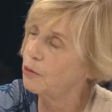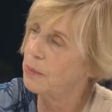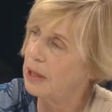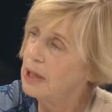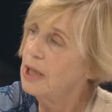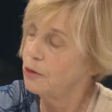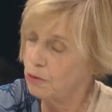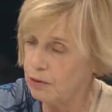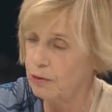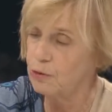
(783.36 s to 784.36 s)
ask
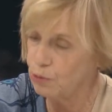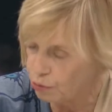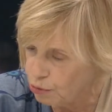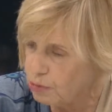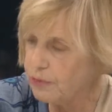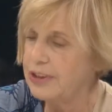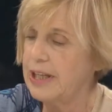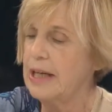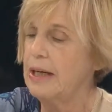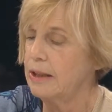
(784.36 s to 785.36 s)
the public
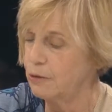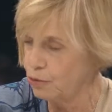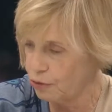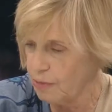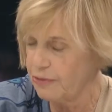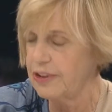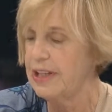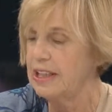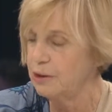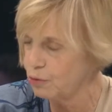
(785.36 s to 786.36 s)
powers to help them if we
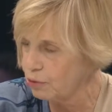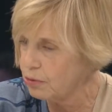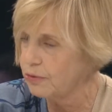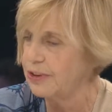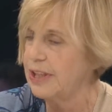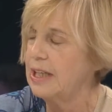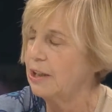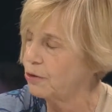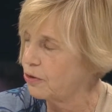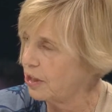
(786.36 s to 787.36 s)
don't help the public powers. So
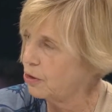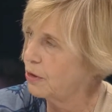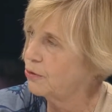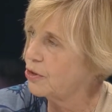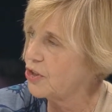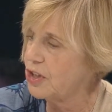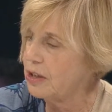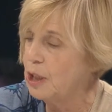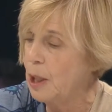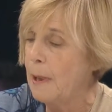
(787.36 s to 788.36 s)
we will be loyal.
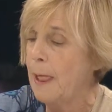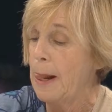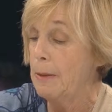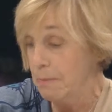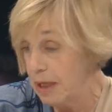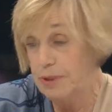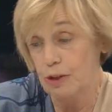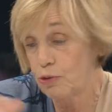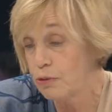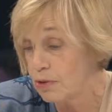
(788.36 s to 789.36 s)
We'll remain loyal
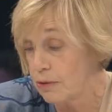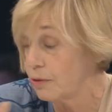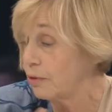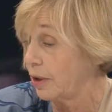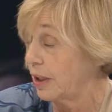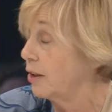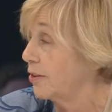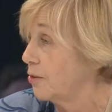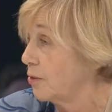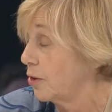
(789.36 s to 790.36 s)
to our
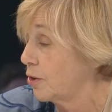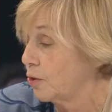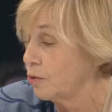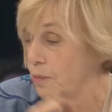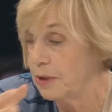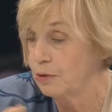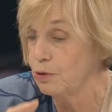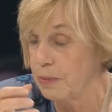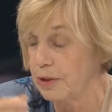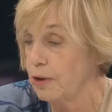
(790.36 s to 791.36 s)
original
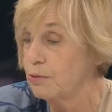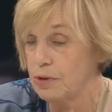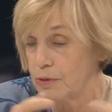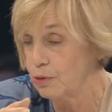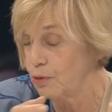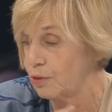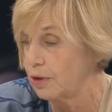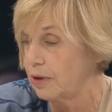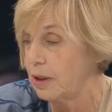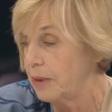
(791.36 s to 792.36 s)
area, Saint-Étienne.
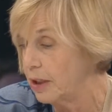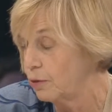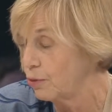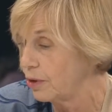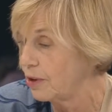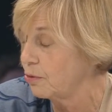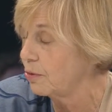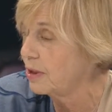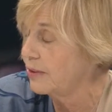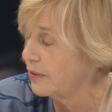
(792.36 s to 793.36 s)

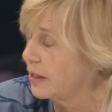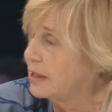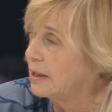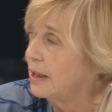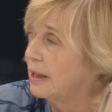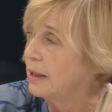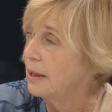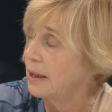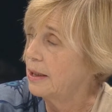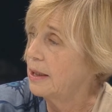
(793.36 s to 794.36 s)
But, of course, we
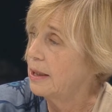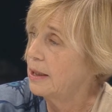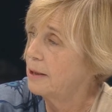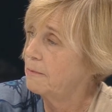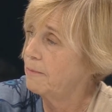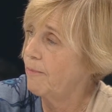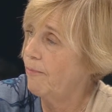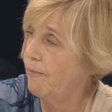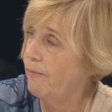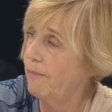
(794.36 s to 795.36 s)
do have factories
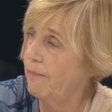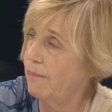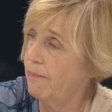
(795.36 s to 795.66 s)
in Germany and